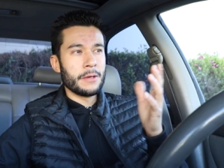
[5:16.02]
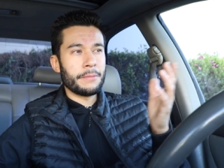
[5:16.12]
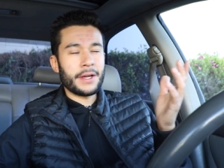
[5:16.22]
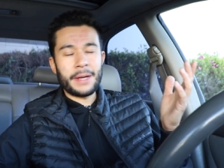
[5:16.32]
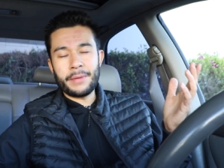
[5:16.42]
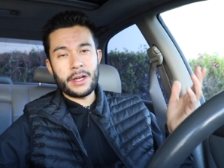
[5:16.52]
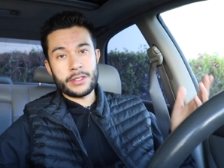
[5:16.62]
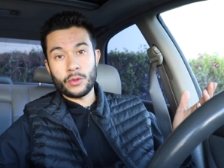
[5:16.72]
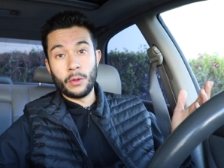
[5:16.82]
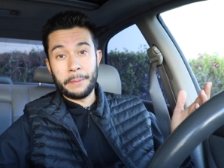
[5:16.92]
But I'm not a
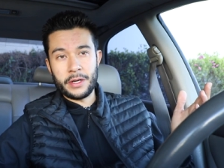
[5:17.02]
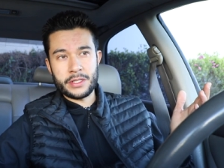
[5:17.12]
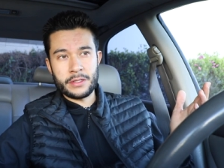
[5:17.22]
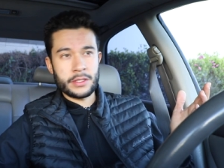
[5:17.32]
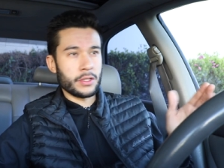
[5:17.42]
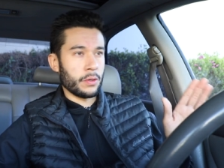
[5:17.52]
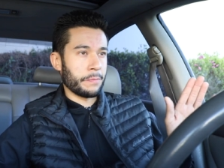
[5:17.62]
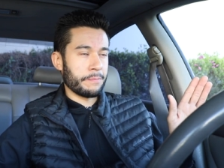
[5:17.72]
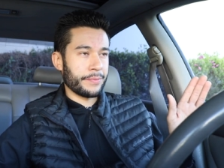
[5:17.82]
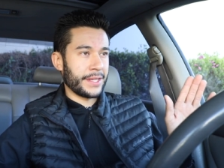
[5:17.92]
school person,
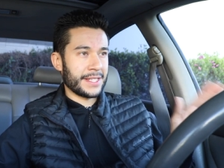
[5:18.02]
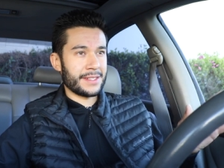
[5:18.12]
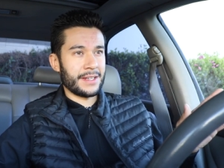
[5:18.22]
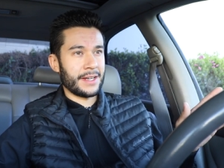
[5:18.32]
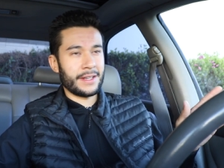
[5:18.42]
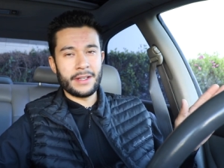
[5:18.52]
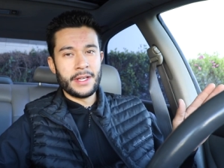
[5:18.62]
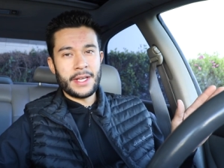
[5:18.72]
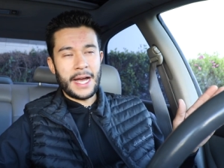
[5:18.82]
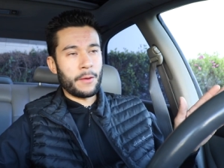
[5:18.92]
so that's not.
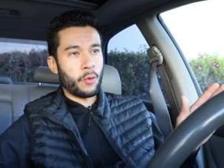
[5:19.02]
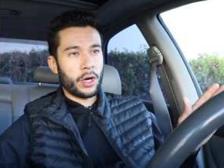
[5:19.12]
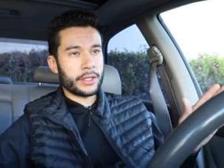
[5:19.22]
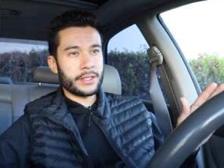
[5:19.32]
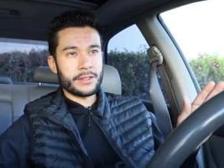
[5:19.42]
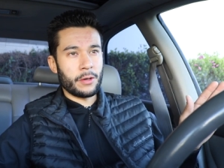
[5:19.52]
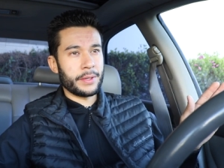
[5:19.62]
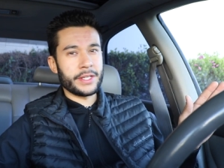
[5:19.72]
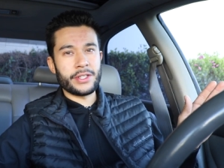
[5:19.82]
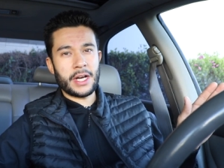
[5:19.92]
I worked so
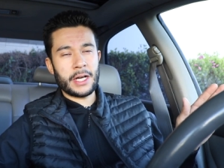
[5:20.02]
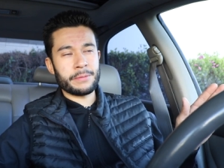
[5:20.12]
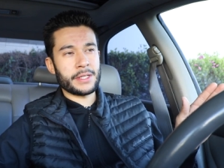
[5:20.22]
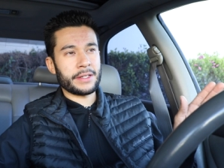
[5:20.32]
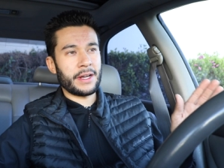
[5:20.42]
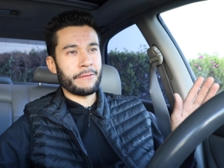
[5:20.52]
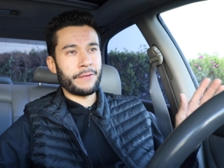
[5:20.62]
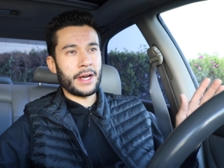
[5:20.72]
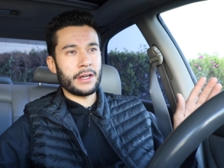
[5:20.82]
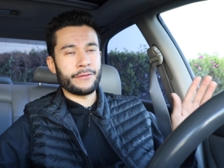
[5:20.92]
many jobs. I got
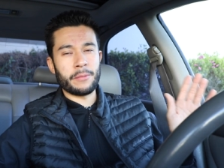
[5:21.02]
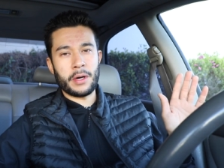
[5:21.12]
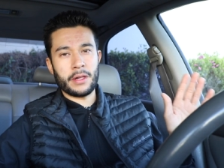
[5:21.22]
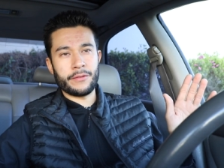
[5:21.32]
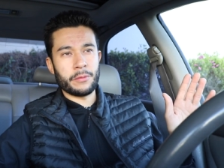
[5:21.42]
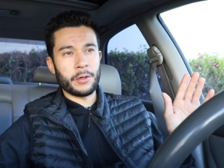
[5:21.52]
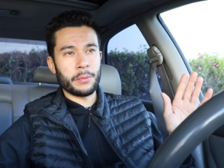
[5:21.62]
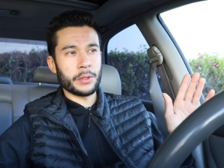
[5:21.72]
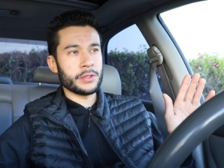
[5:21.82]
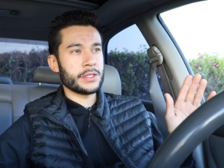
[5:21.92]
fired from all of them
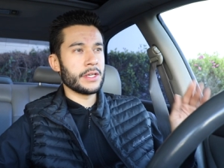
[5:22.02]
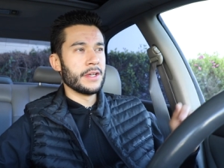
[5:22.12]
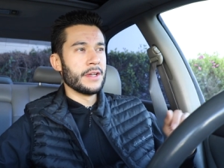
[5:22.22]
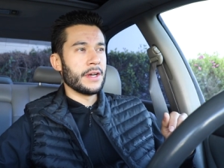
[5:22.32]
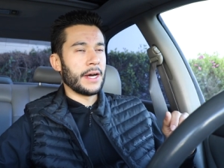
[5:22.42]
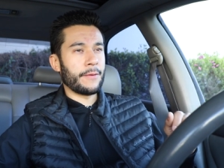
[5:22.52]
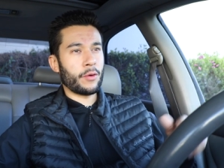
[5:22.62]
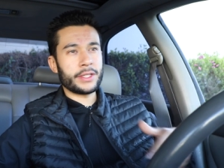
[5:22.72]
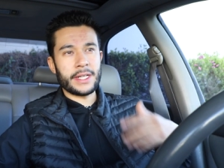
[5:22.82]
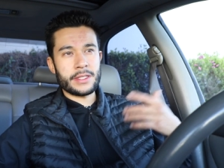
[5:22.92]
almost. I've
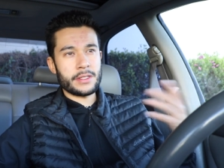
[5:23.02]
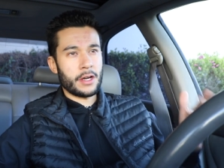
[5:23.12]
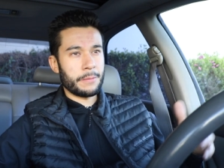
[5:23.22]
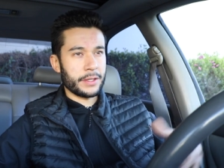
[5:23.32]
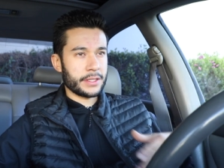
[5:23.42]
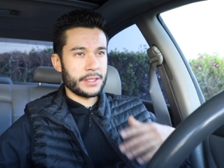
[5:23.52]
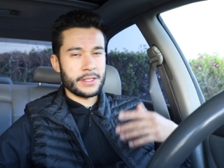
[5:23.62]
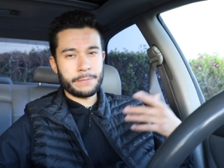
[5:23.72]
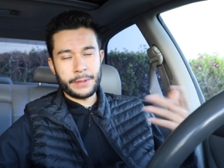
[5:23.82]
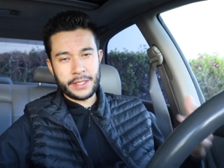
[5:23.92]
worked at
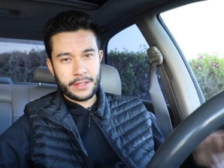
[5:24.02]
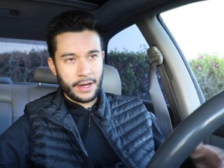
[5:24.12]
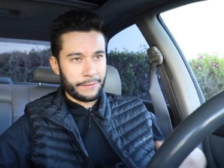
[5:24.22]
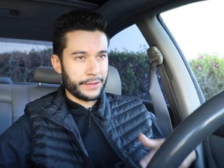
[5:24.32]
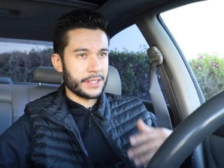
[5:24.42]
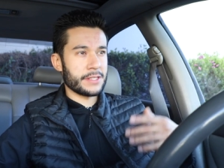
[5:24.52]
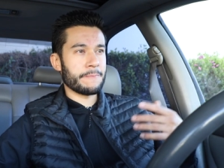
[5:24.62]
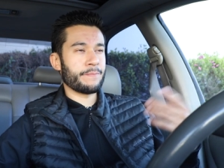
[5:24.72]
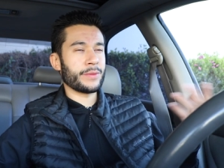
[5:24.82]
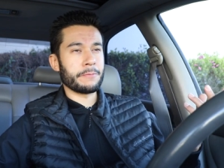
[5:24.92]
Starbucks, Peet's
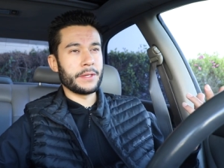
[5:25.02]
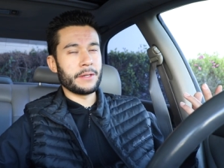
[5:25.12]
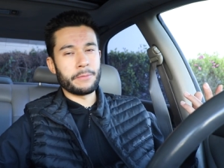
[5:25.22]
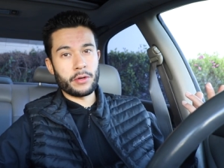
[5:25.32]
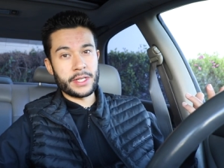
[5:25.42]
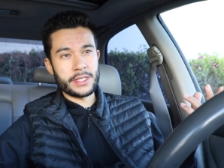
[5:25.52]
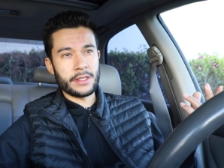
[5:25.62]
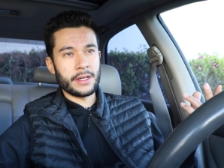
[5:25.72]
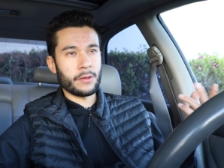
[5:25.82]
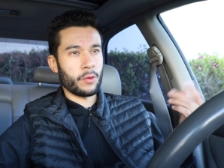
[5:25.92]
Coffees, being a
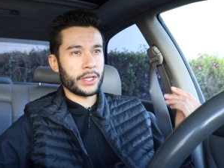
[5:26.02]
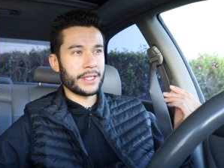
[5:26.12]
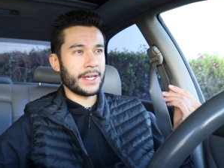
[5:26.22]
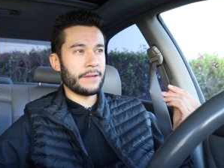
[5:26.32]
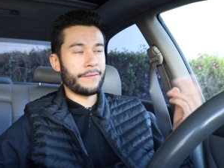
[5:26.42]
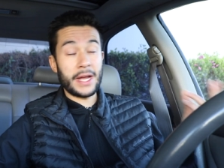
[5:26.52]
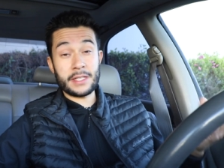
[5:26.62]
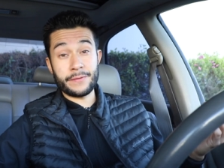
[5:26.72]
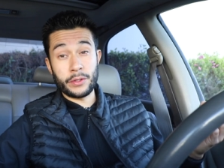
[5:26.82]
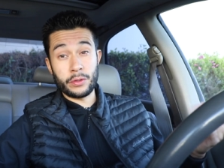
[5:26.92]
barista. I worked at
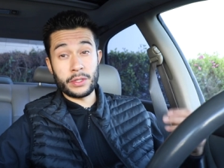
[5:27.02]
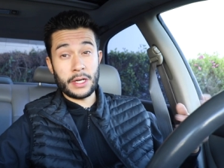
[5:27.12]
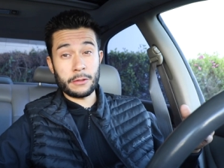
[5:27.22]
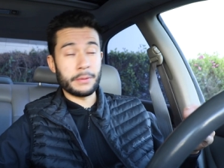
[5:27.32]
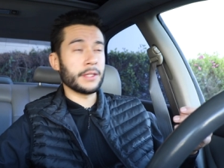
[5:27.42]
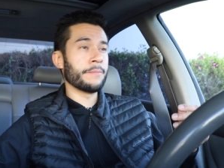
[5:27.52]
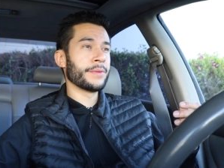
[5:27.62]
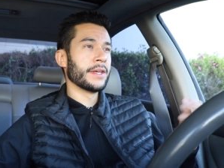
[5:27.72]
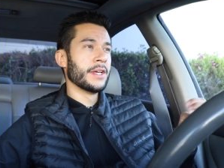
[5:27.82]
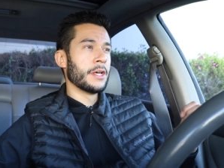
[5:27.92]
fast food, Taco Bell.
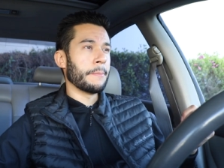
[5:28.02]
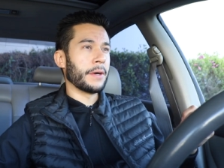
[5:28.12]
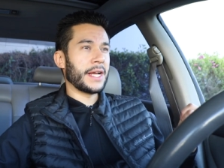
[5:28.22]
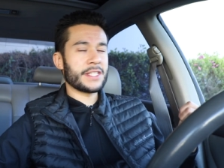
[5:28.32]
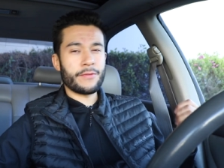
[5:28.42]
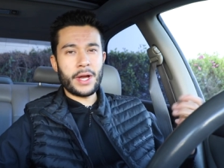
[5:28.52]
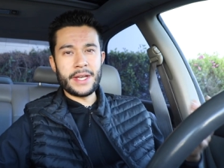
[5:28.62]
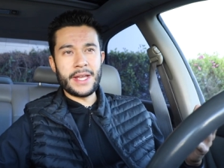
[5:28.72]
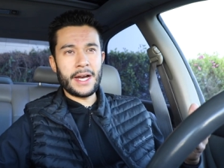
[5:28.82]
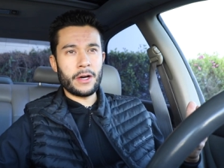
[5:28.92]
But as of
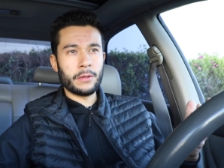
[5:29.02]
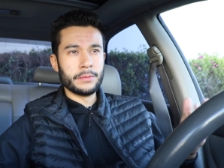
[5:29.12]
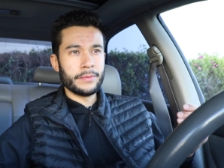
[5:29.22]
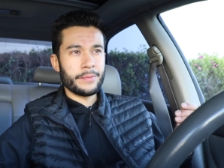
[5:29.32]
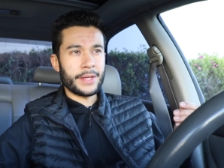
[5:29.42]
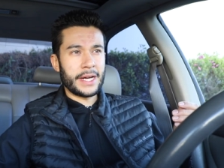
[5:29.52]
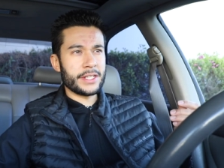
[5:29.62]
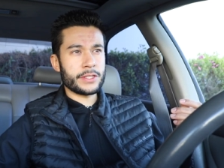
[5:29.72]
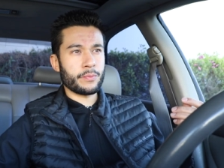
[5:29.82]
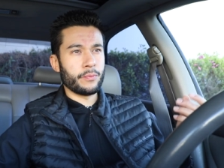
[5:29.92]
right now, I
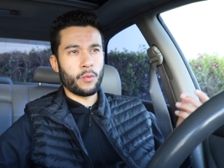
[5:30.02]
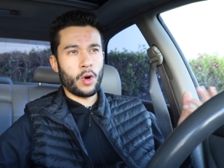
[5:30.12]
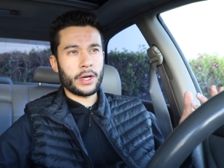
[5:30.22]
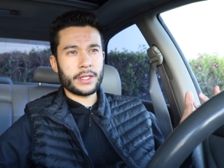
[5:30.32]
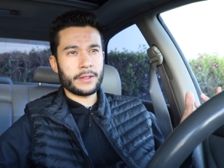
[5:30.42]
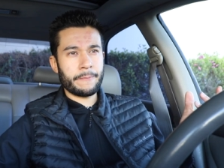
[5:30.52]
just work